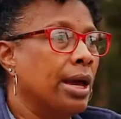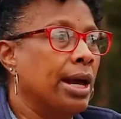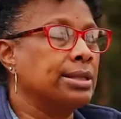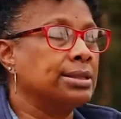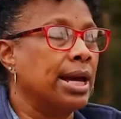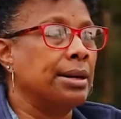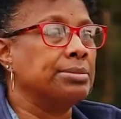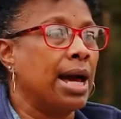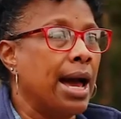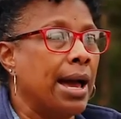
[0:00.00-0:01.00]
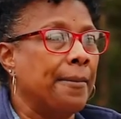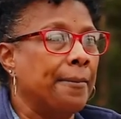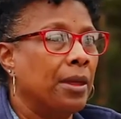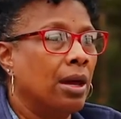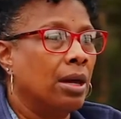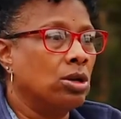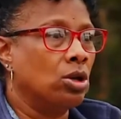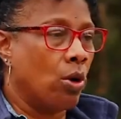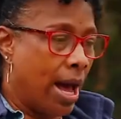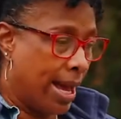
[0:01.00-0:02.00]
At the same time,
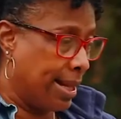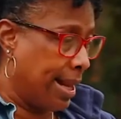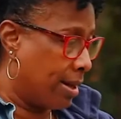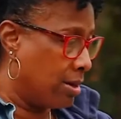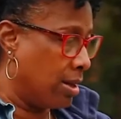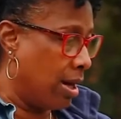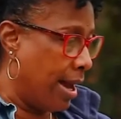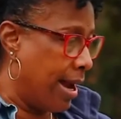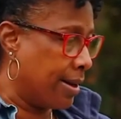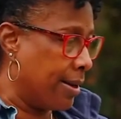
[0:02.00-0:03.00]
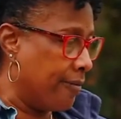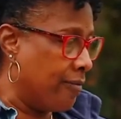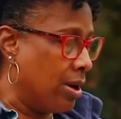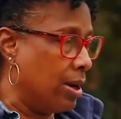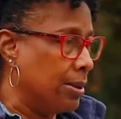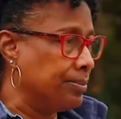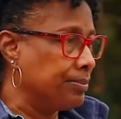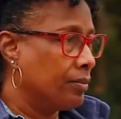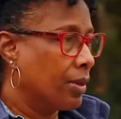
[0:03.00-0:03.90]
I had a